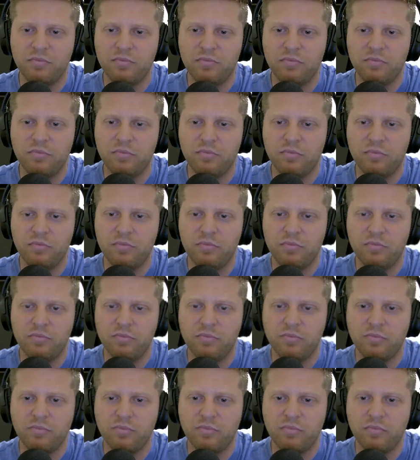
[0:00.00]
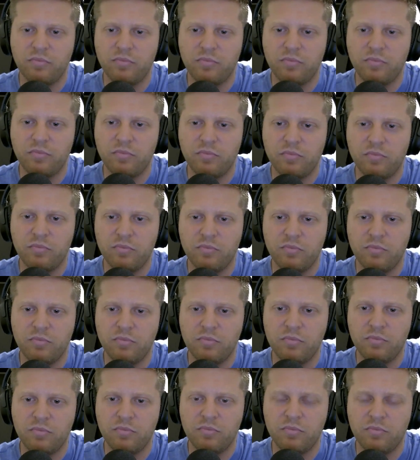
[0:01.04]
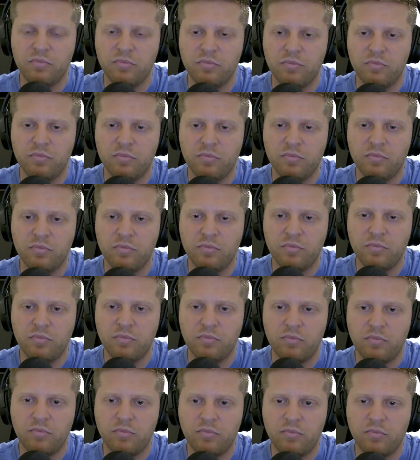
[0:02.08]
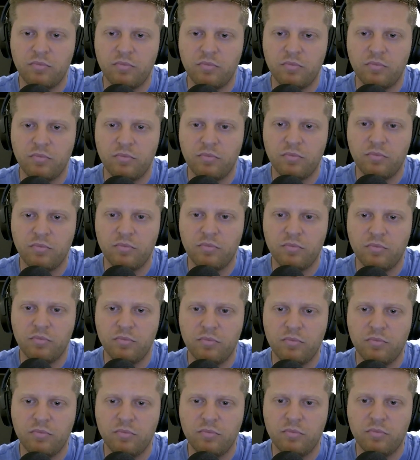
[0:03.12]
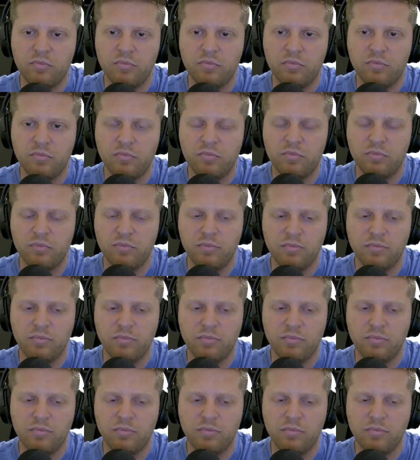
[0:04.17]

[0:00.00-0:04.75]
The person shown says nothing.